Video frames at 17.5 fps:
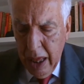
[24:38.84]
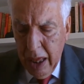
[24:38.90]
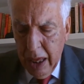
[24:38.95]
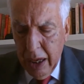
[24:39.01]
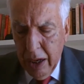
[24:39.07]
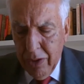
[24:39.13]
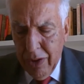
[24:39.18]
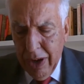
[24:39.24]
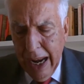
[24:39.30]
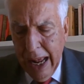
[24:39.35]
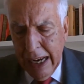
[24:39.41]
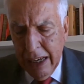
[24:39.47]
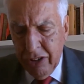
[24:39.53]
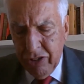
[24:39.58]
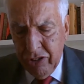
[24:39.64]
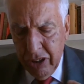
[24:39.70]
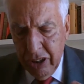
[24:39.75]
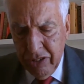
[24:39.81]

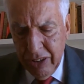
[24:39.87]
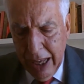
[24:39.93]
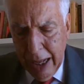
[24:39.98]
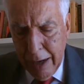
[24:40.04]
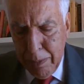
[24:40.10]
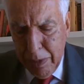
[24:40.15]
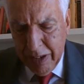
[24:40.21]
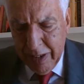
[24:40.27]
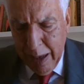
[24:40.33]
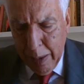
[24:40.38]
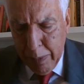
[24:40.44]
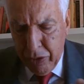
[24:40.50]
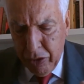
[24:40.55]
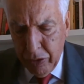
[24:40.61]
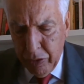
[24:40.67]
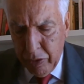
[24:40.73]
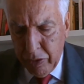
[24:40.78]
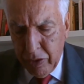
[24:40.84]
relations and
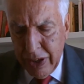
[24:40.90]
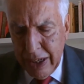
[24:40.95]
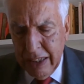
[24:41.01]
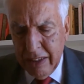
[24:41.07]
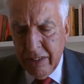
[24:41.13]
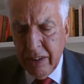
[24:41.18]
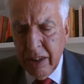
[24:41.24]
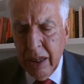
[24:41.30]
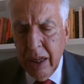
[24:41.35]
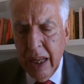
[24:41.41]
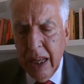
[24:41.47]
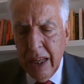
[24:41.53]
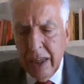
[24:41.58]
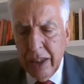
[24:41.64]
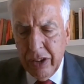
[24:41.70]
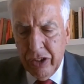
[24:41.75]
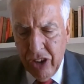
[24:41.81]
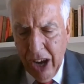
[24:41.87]
perceptions of Greece
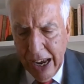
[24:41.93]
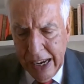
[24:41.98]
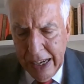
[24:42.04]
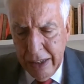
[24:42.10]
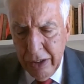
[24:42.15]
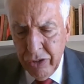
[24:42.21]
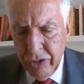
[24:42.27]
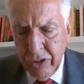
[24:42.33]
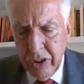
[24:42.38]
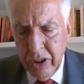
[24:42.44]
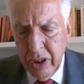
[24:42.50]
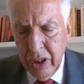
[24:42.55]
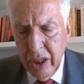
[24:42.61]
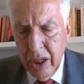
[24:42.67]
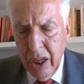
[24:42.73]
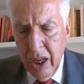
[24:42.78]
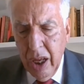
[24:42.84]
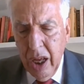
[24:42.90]
changed.
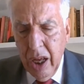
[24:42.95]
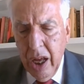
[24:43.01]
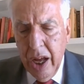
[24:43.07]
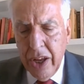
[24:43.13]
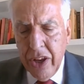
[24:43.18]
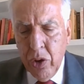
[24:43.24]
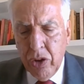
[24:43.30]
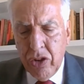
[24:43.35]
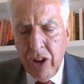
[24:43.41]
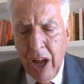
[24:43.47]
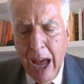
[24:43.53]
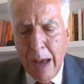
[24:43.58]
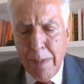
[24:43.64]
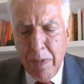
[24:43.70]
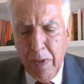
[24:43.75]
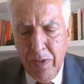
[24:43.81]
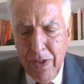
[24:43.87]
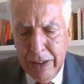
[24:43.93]
A new type
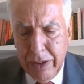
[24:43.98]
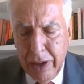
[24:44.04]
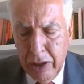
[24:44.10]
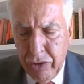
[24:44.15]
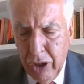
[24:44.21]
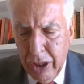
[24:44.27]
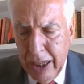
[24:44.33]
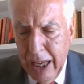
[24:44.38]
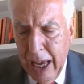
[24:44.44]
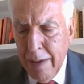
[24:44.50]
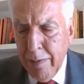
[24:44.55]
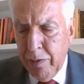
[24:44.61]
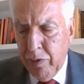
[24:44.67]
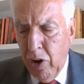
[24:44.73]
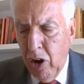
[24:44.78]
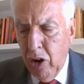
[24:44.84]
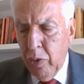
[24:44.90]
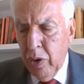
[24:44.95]
of literature came
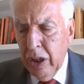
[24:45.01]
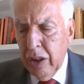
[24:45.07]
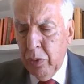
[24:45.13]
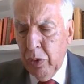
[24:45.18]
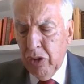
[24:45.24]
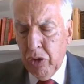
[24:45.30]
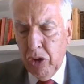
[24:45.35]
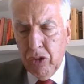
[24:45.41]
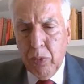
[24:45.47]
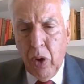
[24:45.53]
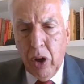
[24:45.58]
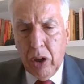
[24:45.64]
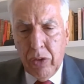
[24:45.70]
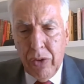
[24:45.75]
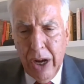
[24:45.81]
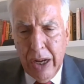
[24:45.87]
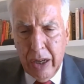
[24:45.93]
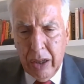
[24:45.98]
forward, which was more
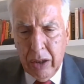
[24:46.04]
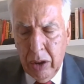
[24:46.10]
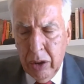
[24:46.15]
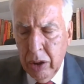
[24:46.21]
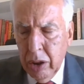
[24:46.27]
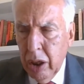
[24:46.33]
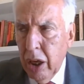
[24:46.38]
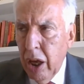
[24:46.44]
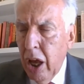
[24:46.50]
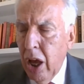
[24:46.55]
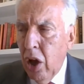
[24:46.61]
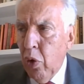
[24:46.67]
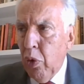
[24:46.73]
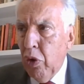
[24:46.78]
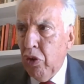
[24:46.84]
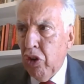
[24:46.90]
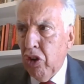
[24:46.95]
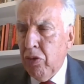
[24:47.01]
critical,
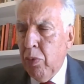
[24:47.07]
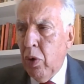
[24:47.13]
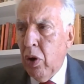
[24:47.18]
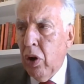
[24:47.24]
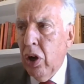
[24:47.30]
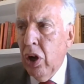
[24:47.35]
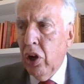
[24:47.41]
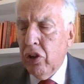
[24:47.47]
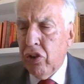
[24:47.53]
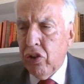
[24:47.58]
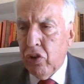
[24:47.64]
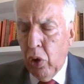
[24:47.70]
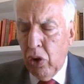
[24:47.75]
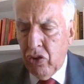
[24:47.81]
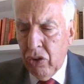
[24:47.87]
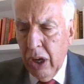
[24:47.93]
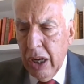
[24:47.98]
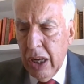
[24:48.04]
which was more
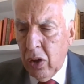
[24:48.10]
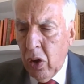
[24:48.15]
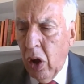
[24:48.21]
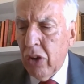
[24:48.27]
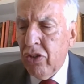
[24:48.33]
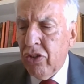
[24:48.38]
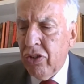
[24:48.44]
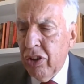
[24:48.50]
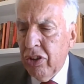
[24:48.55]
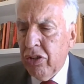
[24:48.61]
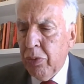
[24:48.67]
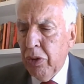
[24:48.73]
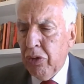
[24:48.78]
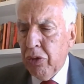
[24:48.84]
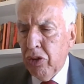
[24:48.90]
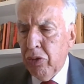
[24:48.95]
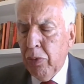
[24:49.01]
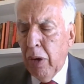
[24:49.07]
socially conscious, which
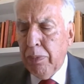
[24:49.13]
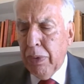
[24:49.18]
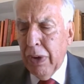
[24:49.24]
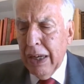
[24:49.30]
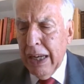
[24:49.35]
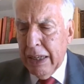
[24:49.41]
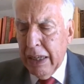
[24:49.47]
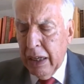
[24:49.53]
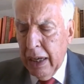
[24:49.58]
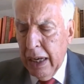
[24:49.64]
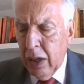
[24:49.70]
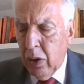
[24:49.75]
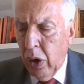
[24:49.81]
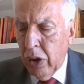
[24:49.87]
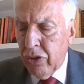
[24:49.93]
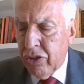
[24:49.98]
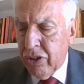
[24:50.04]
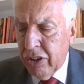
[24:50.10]
was more politically
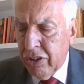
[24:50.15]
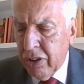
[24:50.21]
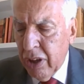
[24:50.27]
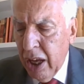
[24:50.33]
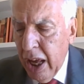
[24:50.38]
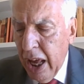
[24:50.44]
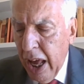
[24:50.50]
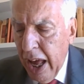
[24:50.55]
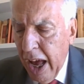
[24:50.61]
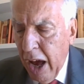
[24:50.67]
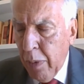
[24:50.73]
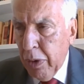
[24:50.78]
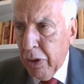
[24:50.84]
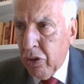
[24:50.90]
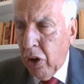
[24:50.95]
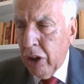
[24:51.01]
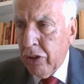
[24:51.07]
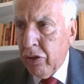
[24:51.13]
conscious, and
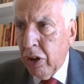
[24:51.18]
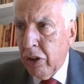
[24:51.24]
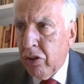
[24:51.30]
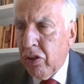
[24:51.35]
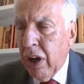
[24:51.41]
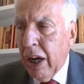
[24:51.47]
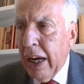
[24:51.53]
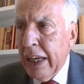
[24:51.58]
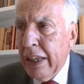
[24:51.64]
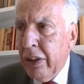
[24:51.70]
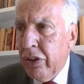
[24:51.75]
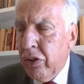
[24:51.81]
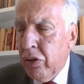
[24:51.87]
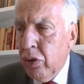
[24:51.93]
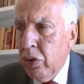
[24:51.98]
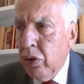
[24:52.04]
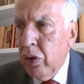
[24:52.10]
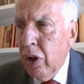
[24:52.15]
which also tried
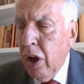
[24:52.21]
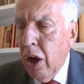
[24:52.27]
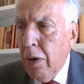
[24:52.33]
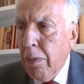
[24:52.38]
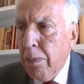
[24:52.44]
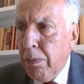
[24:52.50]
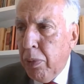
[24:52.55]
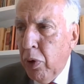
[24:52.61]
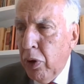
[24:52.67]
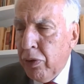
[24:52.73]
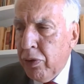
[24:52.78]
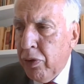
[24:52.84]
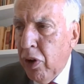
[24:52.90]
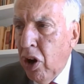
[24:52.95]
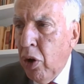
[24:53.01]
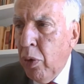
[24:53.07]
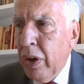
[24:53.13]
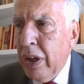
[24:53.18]
to put
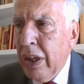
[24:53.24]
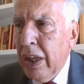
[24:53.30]
forward